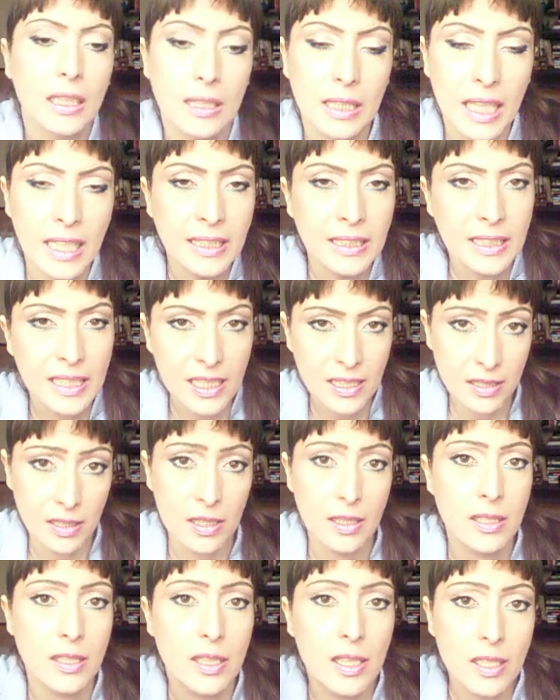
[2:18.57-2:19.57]
and this
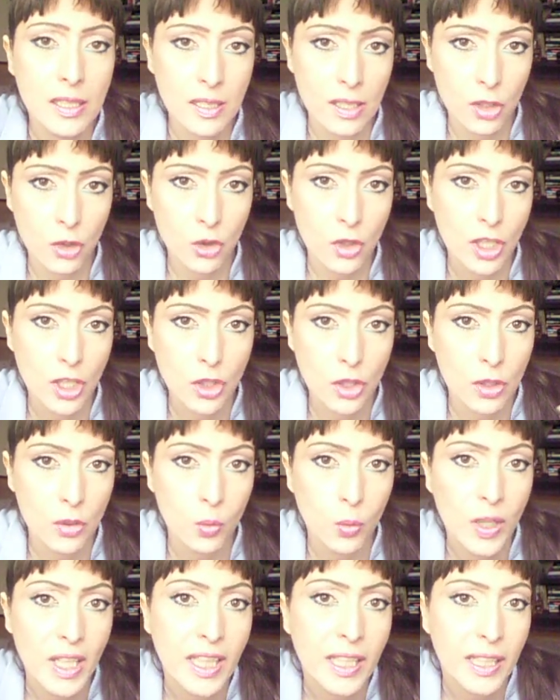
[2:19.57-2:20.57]
is the
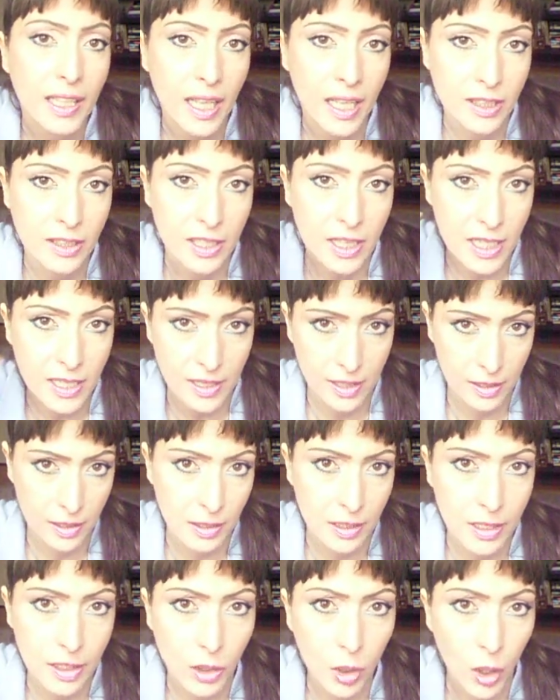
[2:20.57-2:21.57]
situation we had
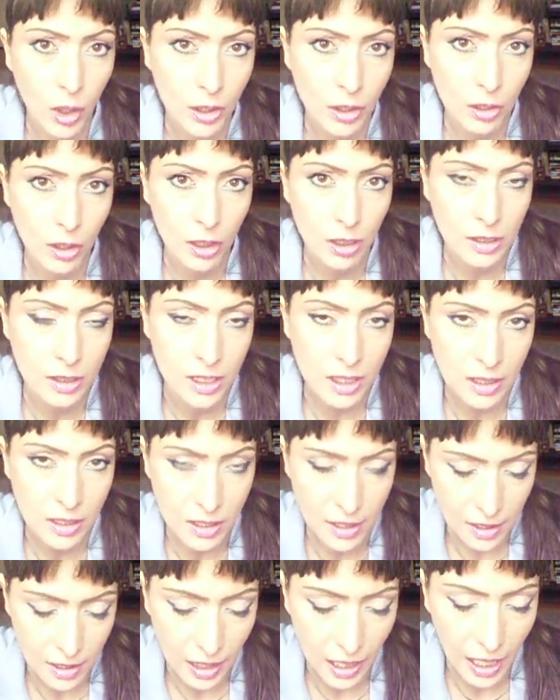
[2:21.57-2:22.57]
recently going on in the
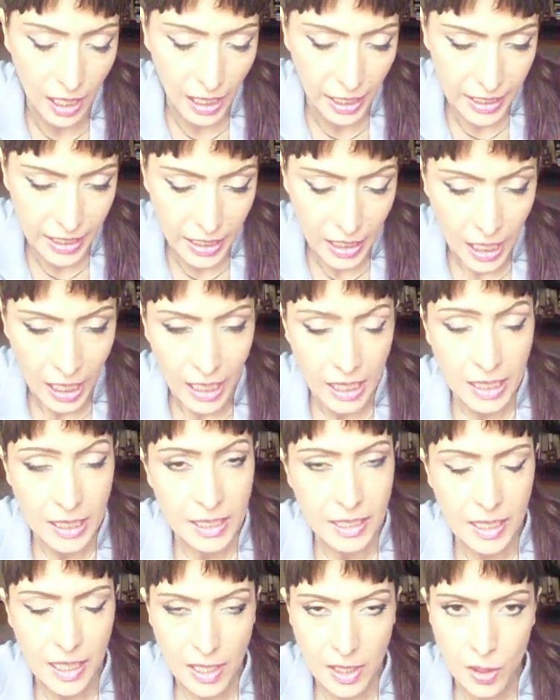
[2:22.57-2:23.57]
sky,
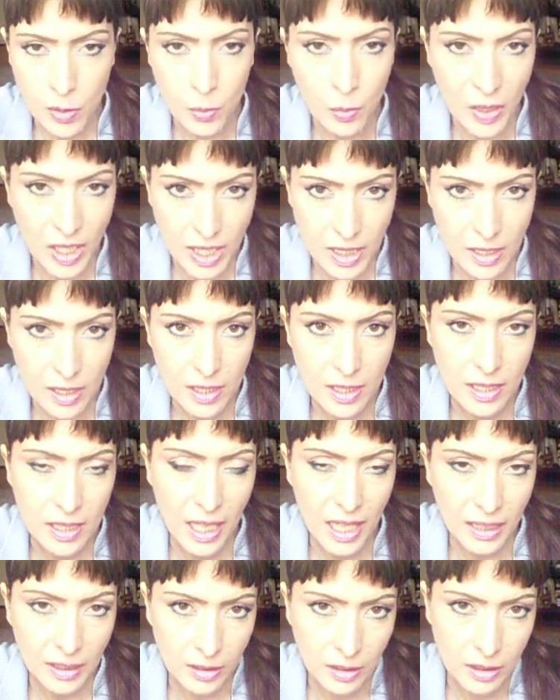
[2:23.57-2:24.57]
this means
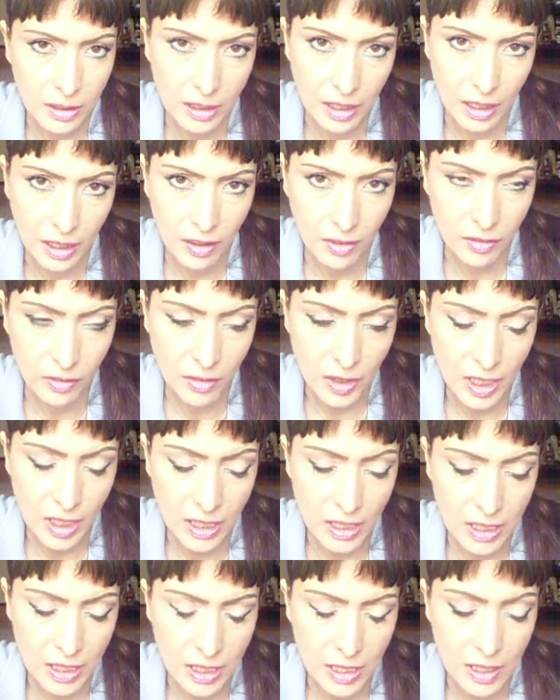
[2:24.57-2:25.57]
that
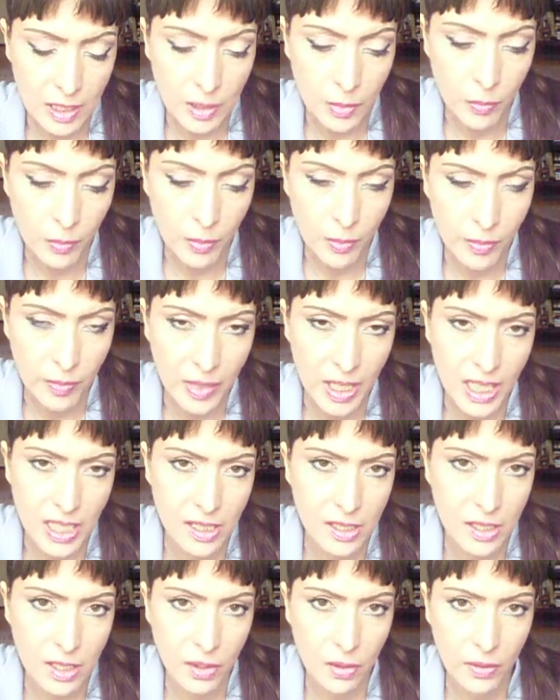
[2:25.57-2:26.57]
Venus
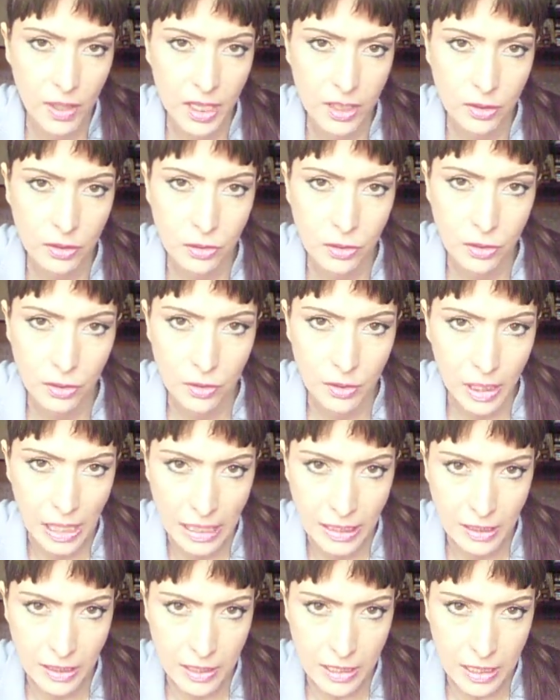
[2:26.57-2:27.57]
made square to
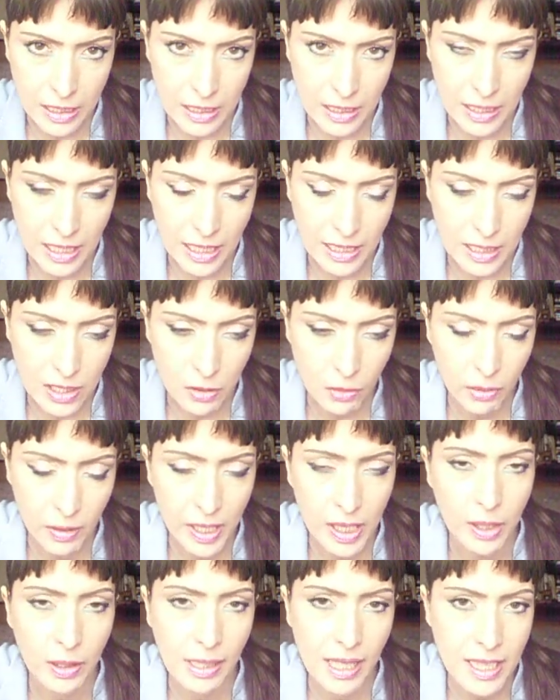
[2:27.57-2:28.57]
Uranus. That
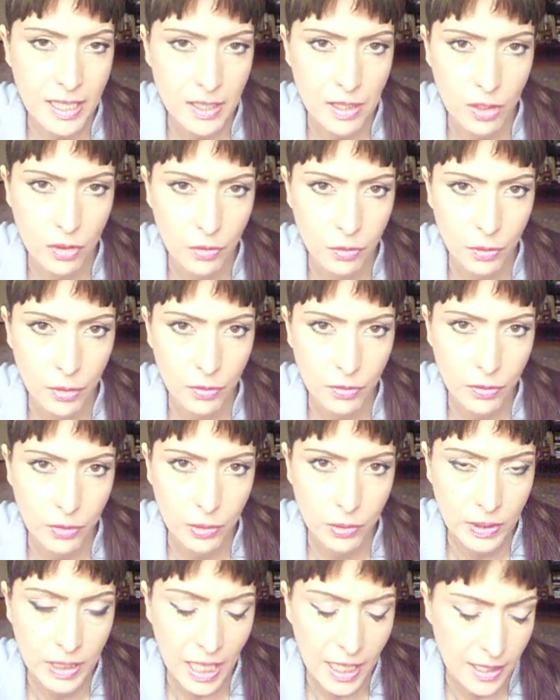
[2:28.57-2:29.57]
square lasted for a
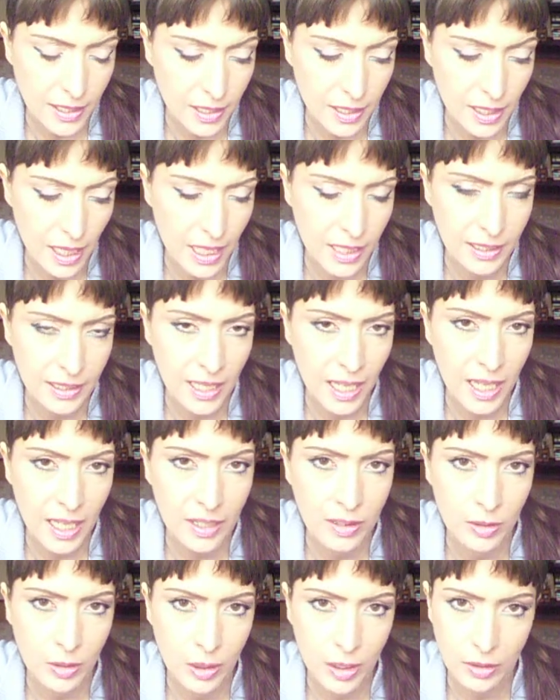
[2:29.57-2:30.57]
few days, and
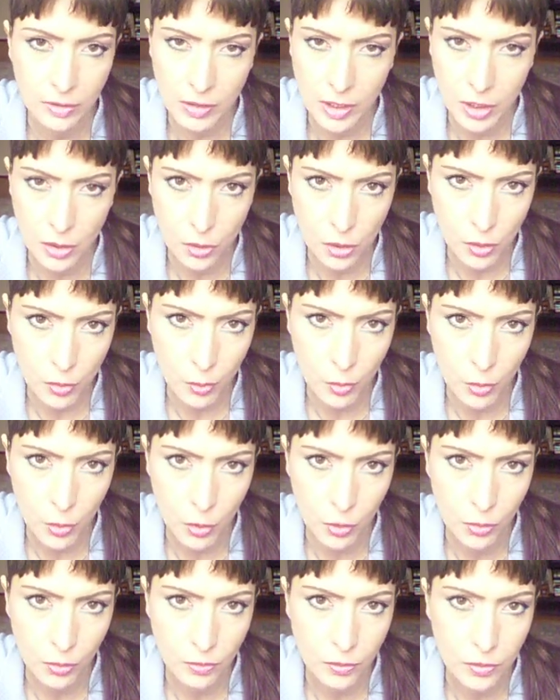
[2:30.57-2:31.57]
then Venus
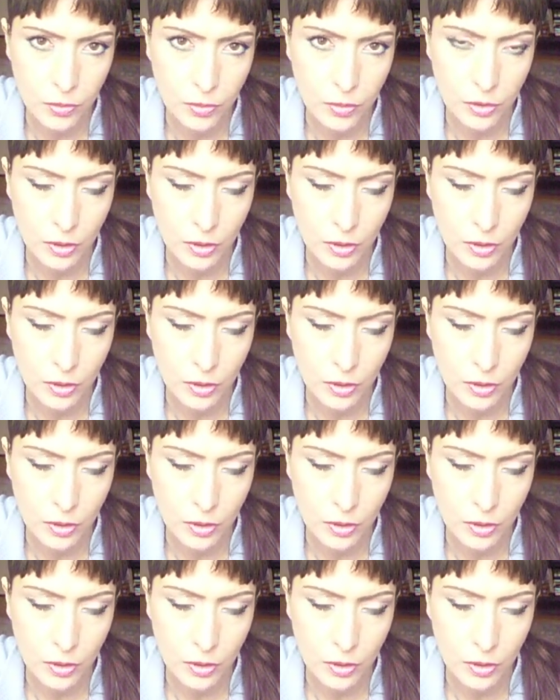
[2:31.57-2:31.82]
moved